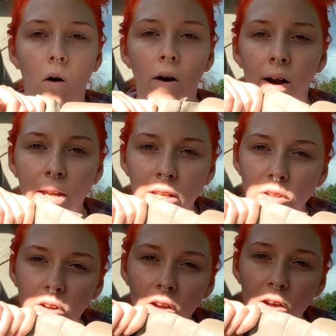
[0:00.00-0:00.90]
or I
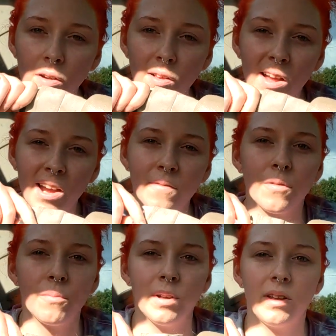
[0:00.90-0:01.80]
can look online
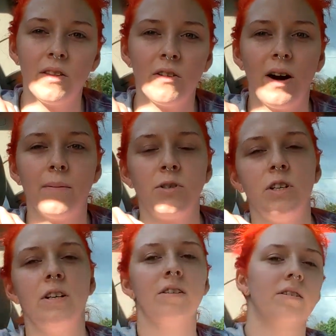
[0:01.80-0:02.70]
for what the other
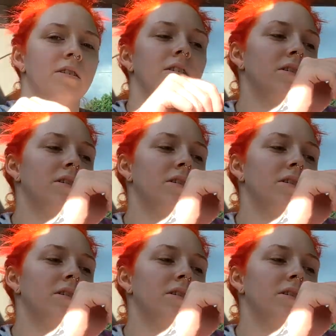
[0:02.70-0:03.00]
option is.